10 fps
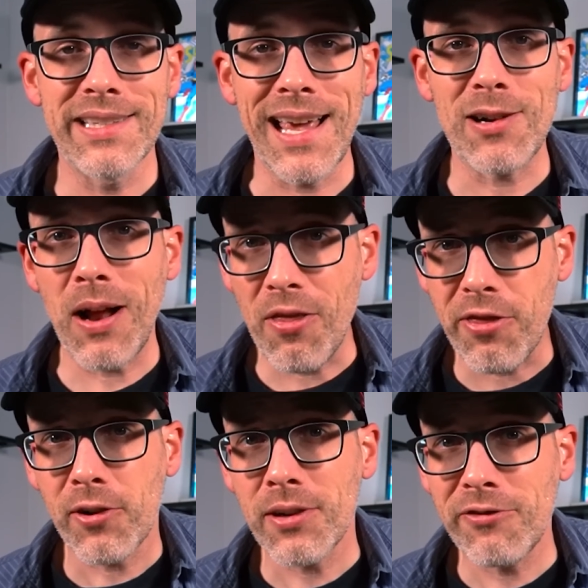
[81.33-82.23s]
is at around
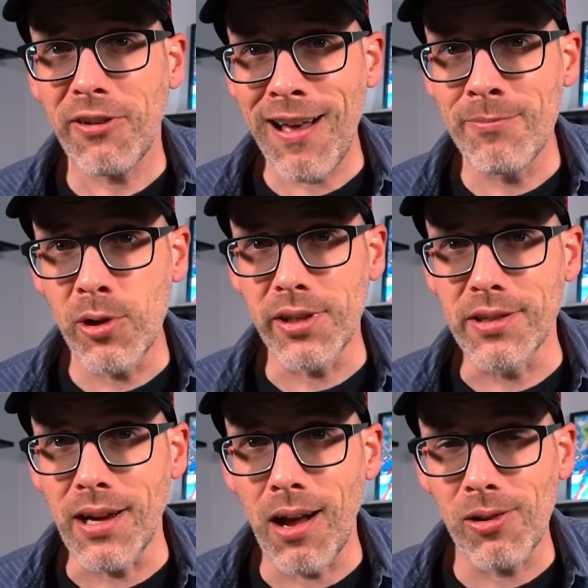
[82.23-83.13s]
$35
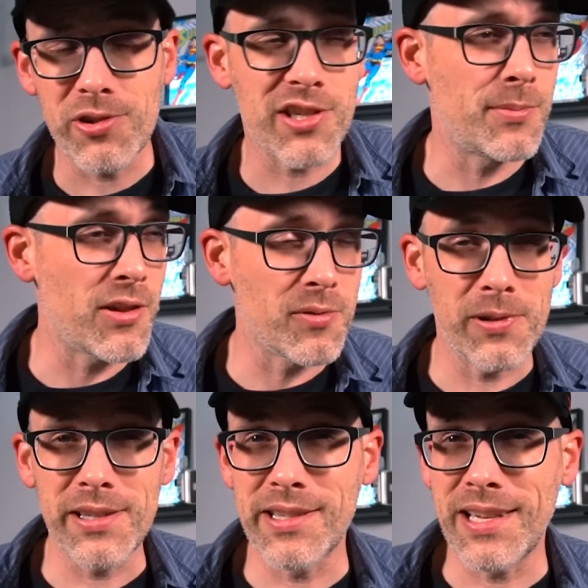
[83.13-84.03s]
million. Some other
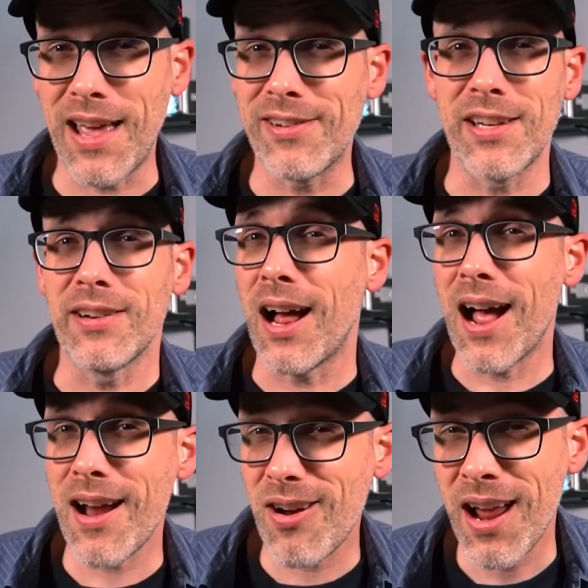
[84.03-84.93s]
places have it even
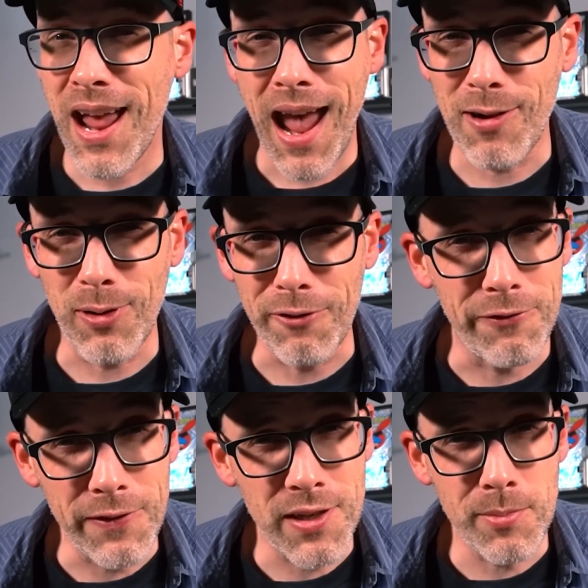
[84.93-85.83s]
higher, at around
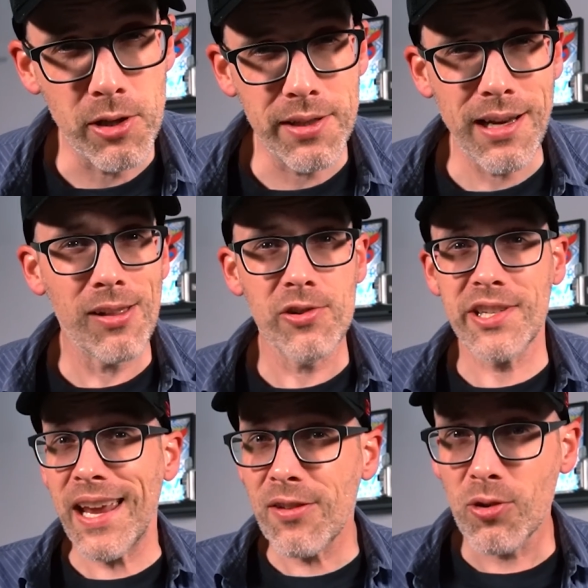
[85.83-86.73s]
$50 million.
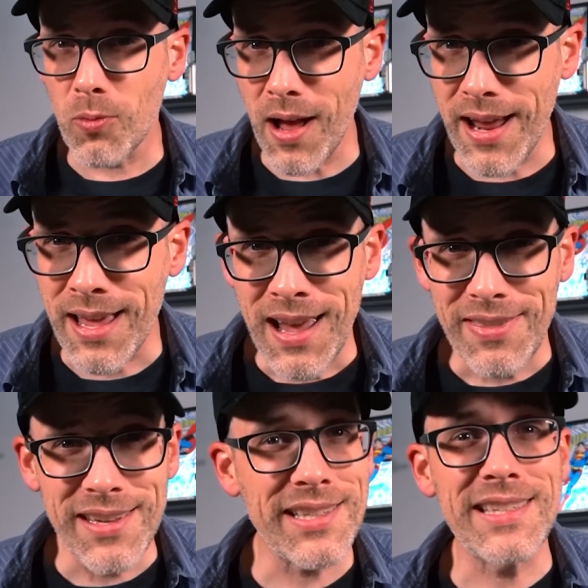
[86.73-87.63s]
Either way,
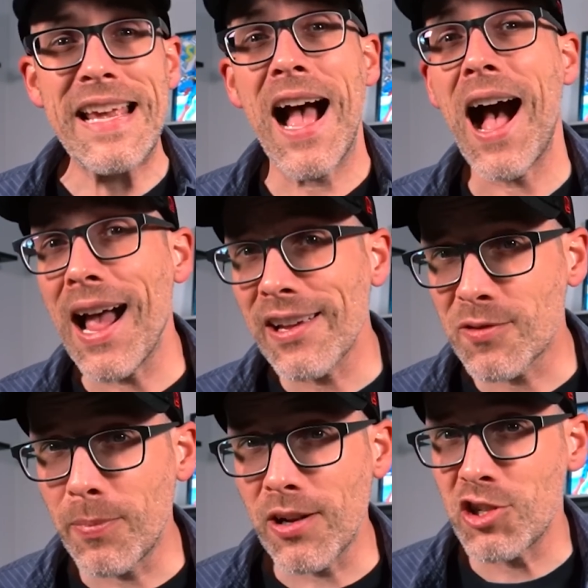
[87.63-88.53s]
this is the
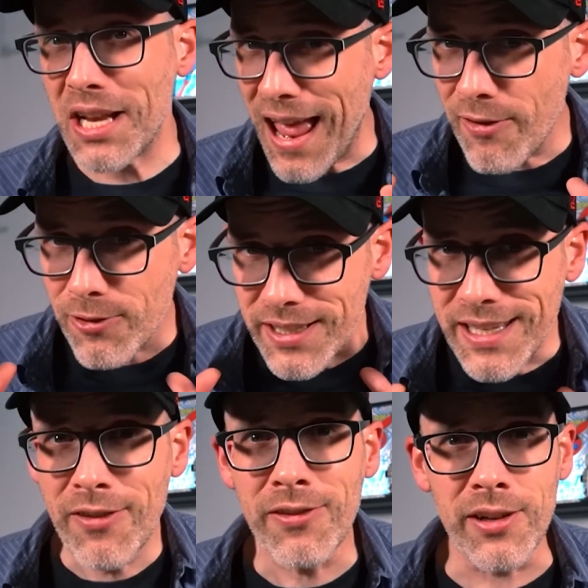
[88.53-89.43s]
highest budget ever
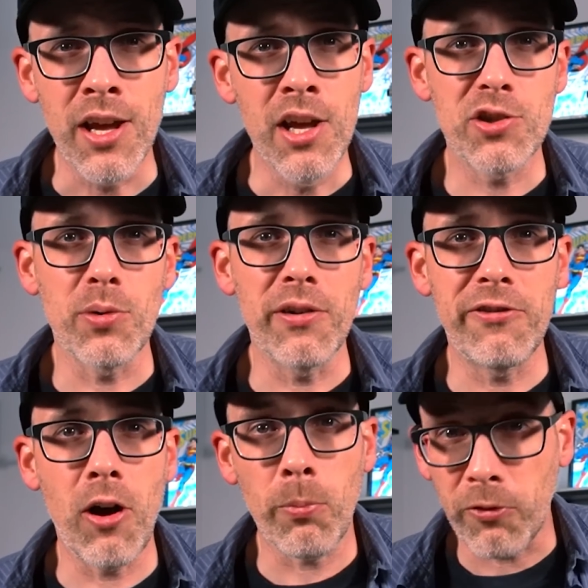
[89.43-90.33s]
given to a
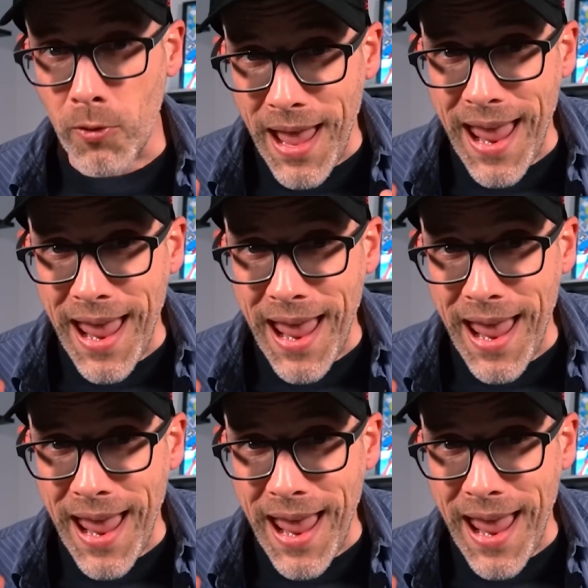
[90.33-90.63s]
film from